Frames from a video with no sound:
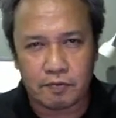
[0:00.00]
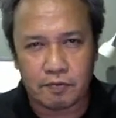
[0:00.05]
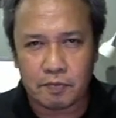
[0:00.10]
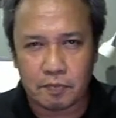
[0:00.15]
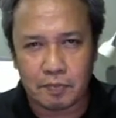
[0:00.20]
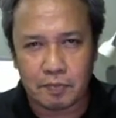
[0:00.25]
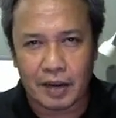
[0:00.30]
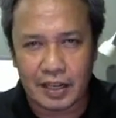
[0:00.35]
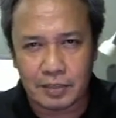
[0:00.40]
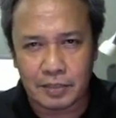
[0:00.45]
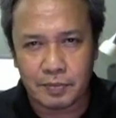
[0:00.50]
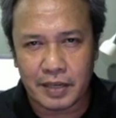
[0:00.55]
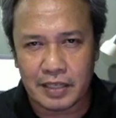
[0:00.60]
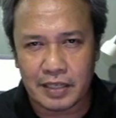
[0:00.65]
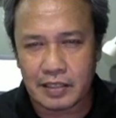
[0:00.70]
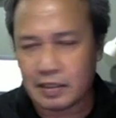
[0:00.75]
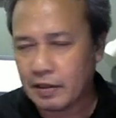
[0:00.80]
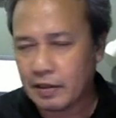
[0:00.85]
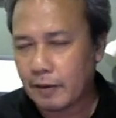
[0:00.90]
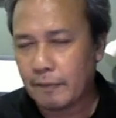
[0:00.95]

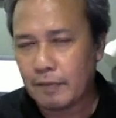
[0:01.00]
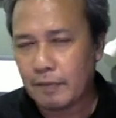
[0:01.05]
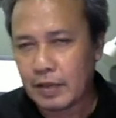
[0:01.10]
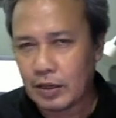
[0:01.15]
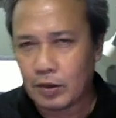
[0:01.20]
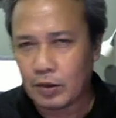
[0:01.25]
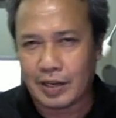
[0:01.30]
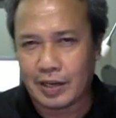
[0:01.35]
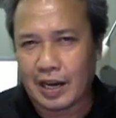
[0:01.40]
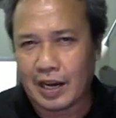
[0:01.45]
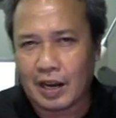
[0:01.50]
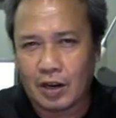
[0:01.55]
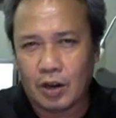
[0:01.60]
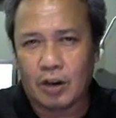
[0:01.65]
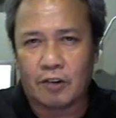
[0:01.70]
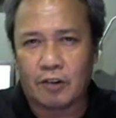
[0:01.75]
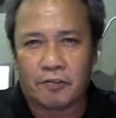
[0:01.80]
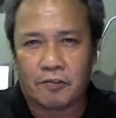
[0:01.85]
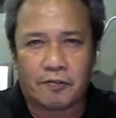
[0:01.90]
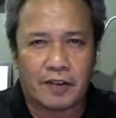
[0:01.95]
plasmids, you get a
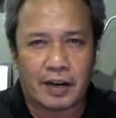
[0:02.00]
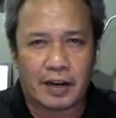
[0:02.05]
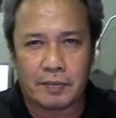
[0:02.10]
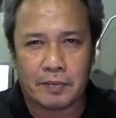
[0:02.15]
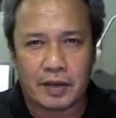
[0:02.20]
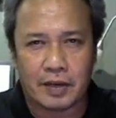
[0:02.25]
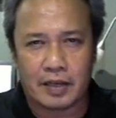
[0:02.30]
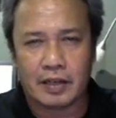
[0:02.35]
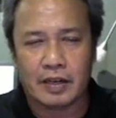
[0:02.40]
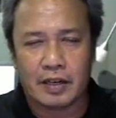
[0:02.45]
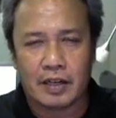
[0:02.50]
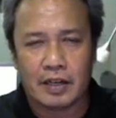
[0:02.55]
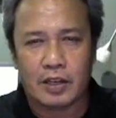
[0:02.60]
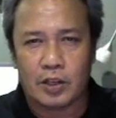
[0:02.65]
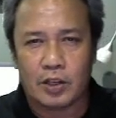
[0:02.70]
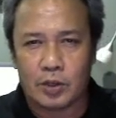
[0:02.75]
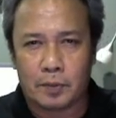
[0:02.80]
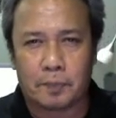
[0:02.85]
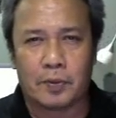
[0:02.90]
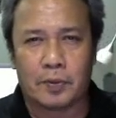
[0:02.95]
lot of fragments,
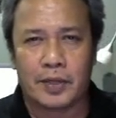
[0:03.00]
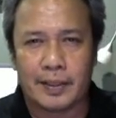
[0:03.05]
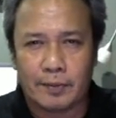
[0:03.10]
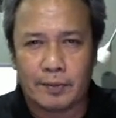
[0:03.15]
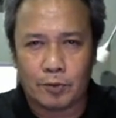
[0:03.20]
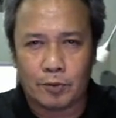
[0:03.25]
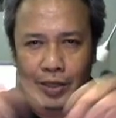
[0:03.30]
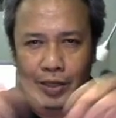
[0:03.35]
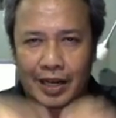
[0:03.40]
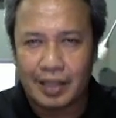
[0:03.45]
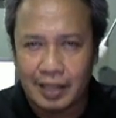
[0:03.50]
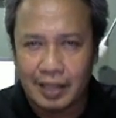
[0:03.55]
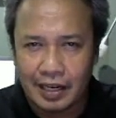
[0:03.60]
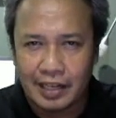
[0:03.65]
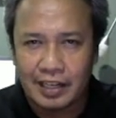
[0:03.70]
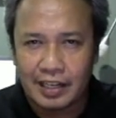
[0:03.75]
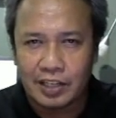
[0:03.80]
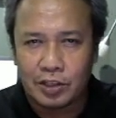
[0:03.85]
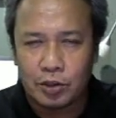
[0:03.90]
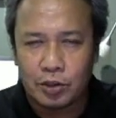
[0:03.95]
you put them together
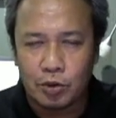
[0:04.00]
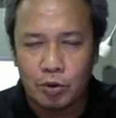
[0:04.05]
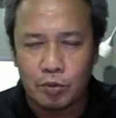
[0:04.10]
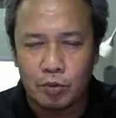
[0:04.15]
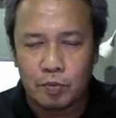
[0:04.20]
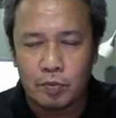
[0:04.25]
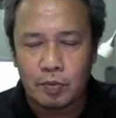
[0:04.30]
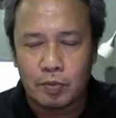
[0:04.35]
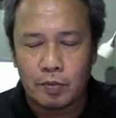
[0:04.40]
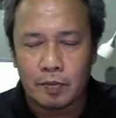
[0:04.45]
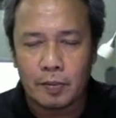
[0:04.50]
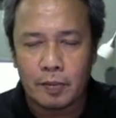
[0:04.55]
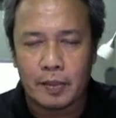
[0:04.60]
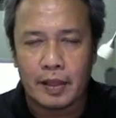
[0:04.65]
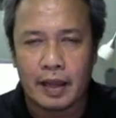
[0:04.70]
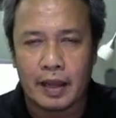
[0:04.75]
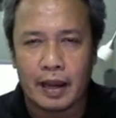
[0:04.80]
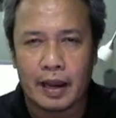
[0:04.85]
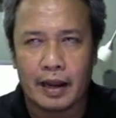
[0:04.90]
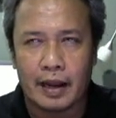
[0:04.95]
in a tube,
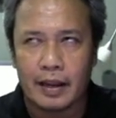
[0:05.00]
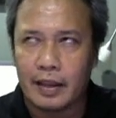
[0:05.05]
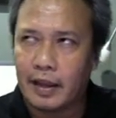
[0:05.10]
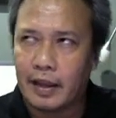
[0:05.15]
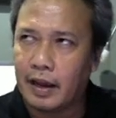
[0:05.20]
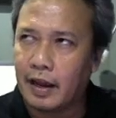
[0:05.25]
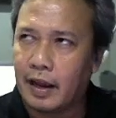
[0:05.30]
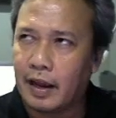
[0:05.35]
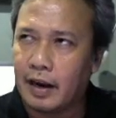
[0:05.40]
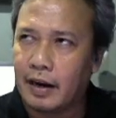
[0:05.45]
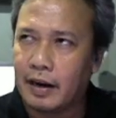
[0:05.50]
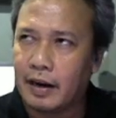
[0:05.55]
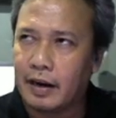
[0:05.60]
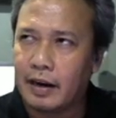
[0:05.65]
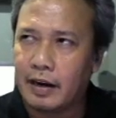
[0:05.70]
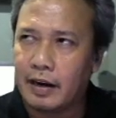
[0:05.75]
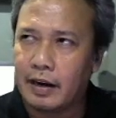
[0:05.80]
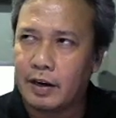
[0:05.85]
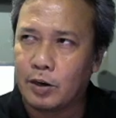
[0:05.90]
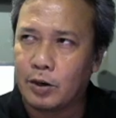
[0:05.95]
and
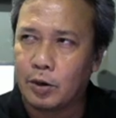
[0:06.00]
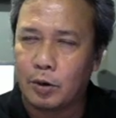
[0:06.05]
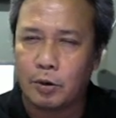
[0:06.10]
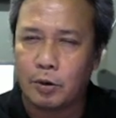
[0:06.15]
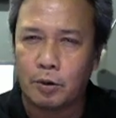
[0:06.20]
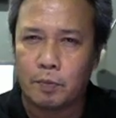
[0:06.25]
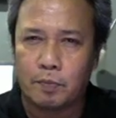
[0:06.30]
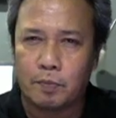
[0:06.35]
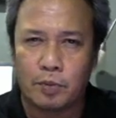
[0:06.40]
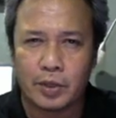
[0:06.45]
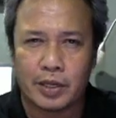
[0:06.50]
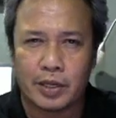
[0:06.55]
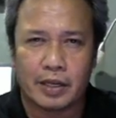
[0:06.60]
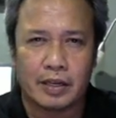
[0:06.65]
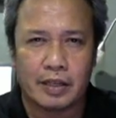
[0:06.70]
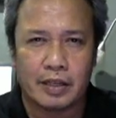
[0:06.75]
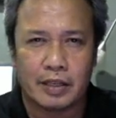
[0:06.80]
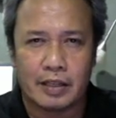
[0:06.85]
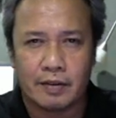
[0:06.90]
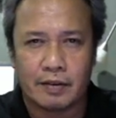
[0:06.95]
then you put
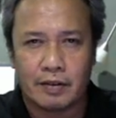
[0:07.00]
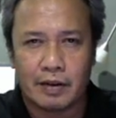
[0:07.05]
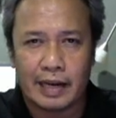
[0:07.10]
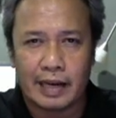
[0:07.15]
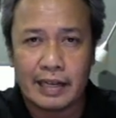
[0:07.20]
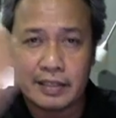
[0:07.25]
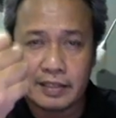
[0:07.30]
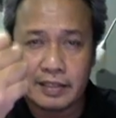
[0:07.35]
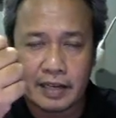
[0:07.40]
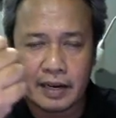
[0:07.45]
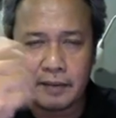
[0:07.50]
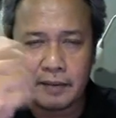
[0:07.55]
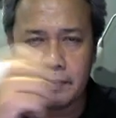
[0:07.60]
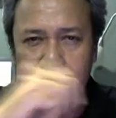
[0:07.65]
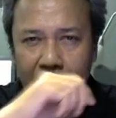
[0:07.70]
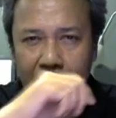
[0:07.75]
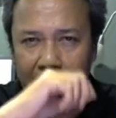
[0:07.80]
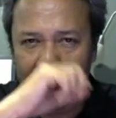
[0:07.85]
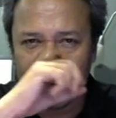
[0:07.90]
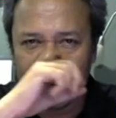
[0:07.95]
in the
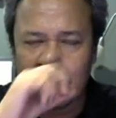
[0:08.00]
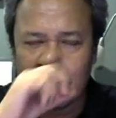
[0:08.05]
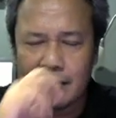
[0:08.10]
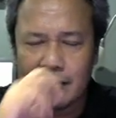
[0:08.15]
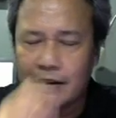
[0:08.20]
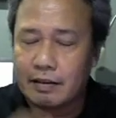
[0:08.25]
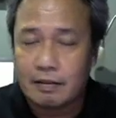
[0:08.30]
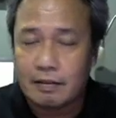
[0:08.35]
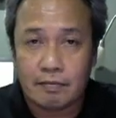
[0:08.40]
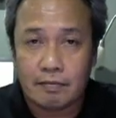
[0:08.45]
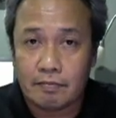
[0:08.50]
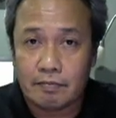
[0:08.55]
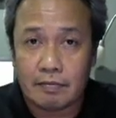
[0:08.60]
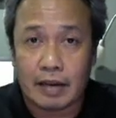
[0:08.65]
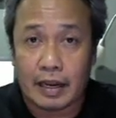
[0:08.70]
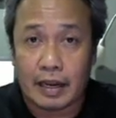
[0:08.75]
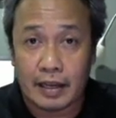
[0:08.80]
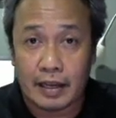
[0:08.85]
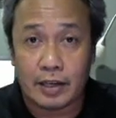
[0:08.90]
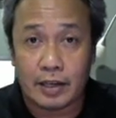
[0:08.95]
enzyme,
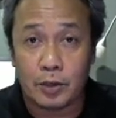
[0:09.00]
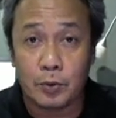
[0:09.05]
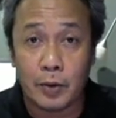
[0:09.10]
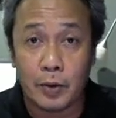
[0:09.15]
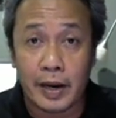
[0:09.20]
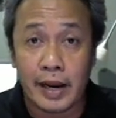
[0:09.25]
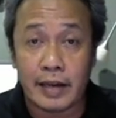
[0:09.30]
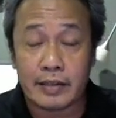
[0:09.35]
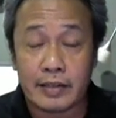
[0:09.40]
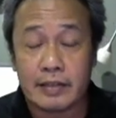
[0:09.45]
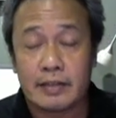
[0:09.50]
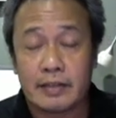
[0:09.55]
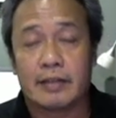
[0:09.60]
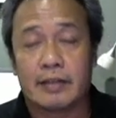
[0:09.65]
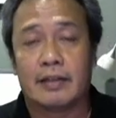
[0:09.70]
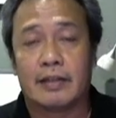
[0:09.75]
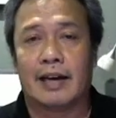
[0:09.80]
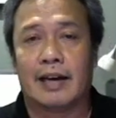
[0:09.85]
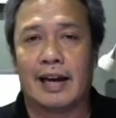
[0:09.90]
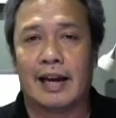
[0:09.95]
and then you wait,
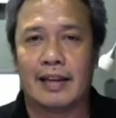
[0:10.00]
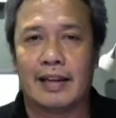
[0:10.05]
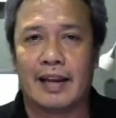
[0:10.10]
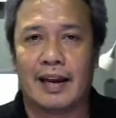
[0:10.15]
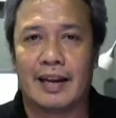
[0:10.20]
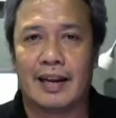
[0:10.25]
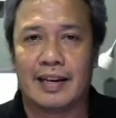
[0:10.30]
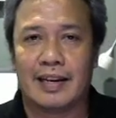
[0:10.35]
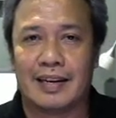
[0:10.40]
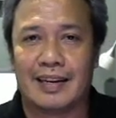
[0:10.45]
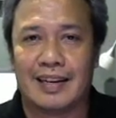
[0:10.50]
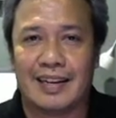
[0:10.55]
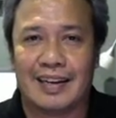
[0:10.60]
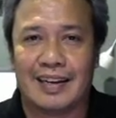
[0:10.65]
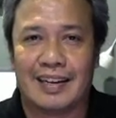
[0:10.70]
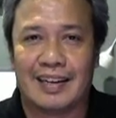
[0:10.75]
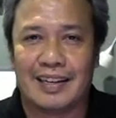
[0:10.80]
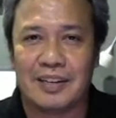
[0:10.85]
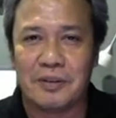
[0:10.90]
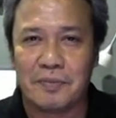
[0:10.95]
and then
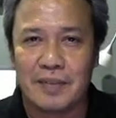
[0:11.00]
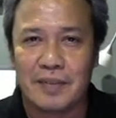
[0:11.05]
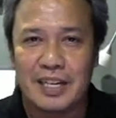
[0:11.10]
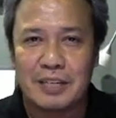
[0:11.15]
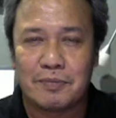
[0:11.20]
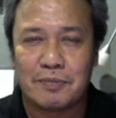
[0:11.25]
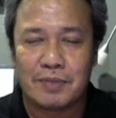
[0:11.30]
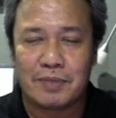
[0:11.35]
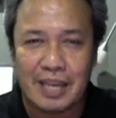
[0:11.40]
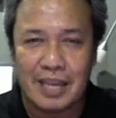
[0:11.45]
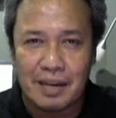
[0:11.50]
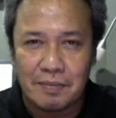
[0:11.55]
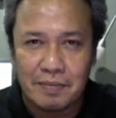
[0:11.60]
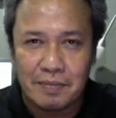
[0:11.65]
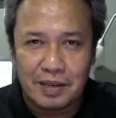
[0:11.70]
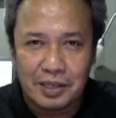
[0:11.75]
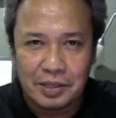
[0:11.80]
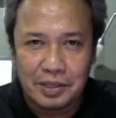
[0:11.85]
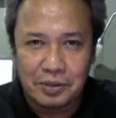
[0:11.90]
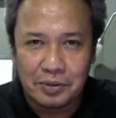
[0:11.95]
you must be
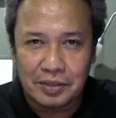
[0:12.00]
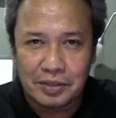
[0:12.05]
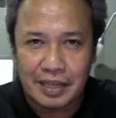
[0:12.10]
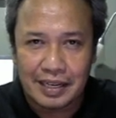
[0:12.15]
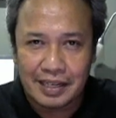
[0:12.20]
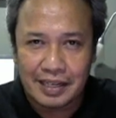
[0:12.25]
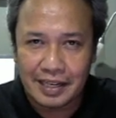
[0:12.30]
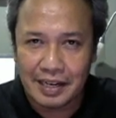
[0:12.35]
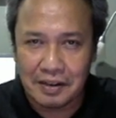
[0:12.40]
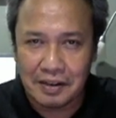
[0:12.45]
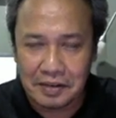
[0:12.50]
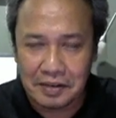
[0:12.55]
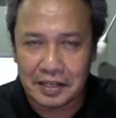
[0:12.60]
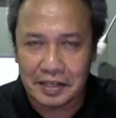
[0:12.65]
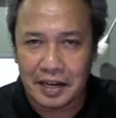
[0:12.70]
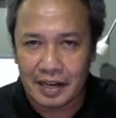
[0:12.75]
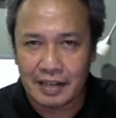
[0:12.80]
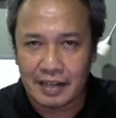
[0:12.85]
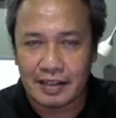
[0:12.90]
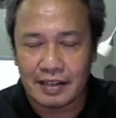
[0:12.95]
able to take it out
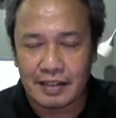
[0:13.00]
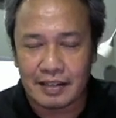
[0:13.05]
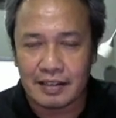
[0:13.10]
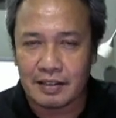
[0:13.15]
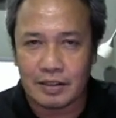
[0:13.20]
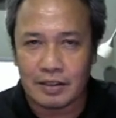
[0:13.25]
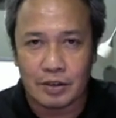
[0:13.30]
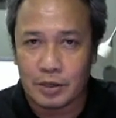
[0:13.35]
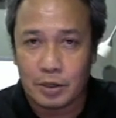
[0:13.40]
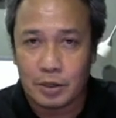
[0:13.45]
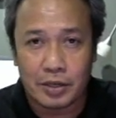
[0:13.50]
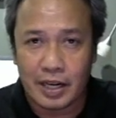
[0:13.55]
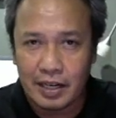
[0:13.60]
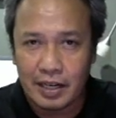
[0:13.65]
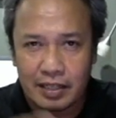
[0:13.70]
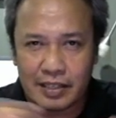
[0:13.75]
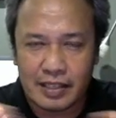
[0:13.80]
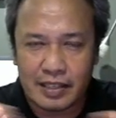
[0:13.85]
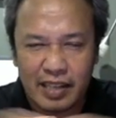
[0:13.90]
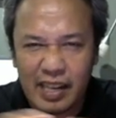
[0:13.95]
again. You
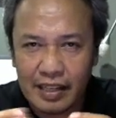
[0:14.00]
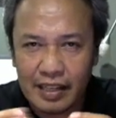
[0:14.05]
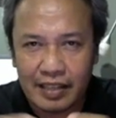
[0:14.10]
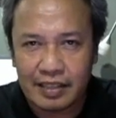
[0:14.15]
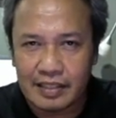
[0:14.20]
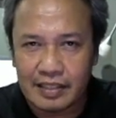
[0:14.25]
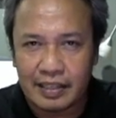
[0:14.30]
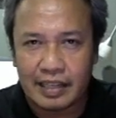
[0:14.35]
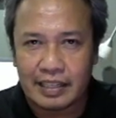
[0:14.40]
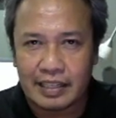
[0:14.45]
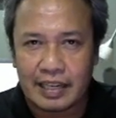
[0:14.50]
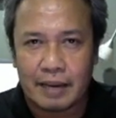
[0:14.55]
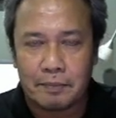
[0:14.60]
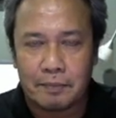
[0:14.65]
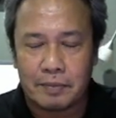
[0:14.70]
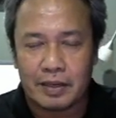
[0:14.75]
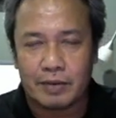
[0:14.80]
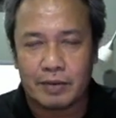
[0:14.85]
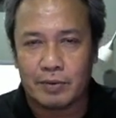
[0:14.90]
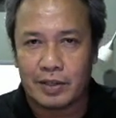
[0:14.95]
can't see these things
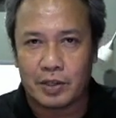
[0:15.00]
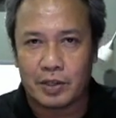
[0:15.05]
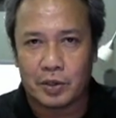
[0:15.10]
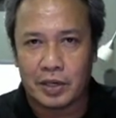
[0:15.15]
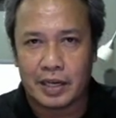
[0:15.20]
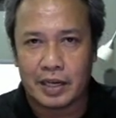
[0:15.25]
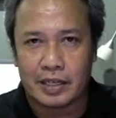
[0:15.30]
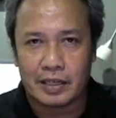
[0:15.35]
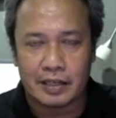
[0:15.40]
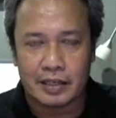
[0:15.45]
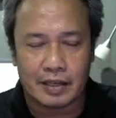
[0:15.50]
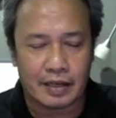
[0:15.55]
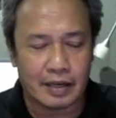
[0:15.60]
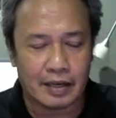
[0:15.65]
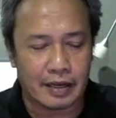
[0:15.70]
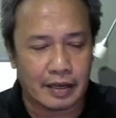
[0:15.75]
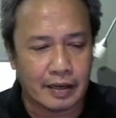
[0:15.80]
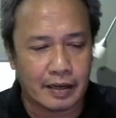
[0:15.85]
happening with your naked eye.